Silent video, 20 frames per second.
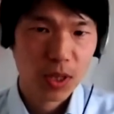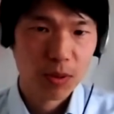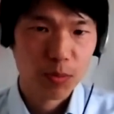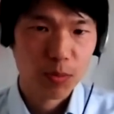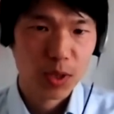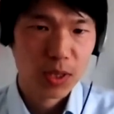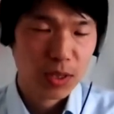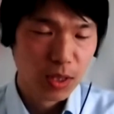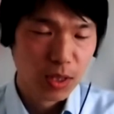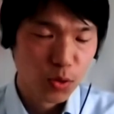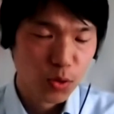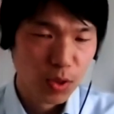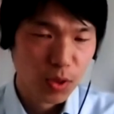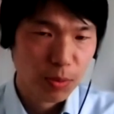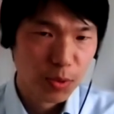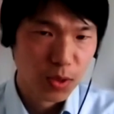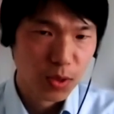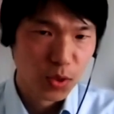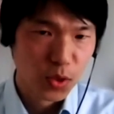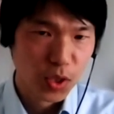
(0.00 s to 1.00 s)
President
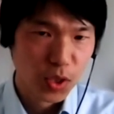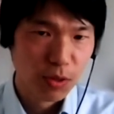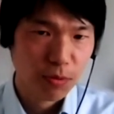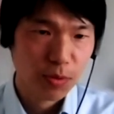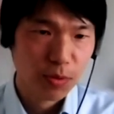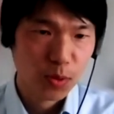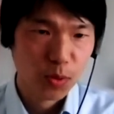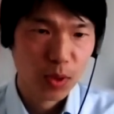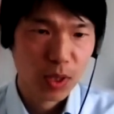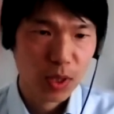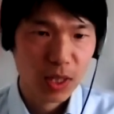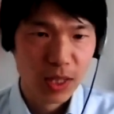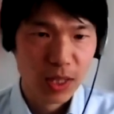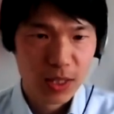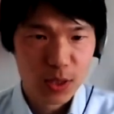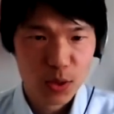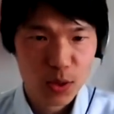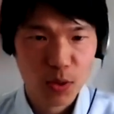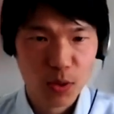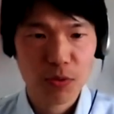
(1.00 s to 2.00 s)
Trump's shift to a
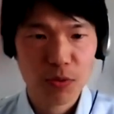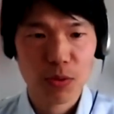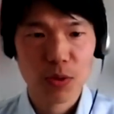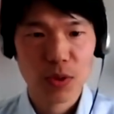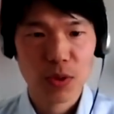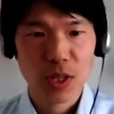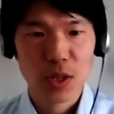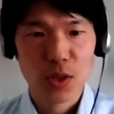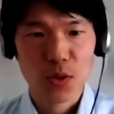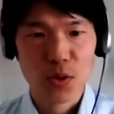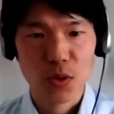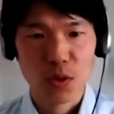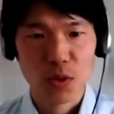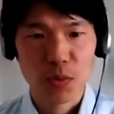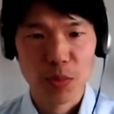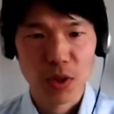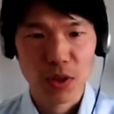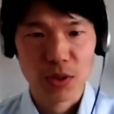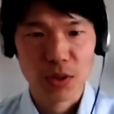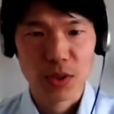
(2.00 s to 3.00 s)
less confrontational
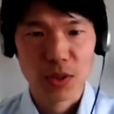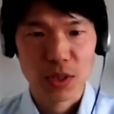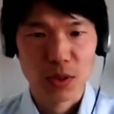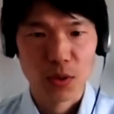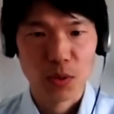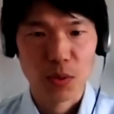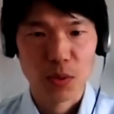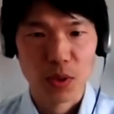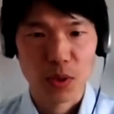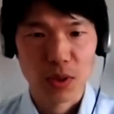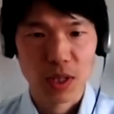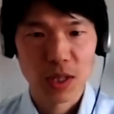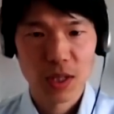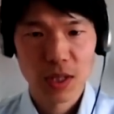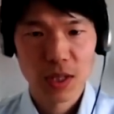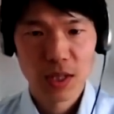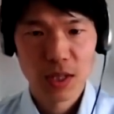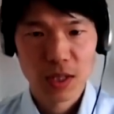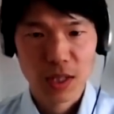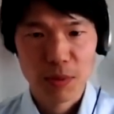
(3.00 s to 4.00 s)
policy toward
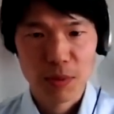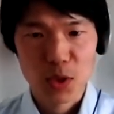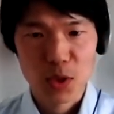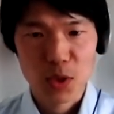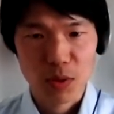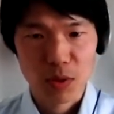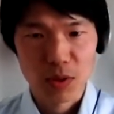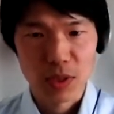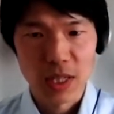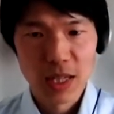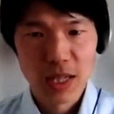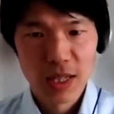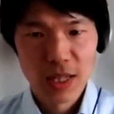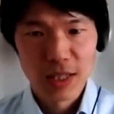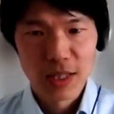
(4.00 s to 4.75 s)
Kim Jong-un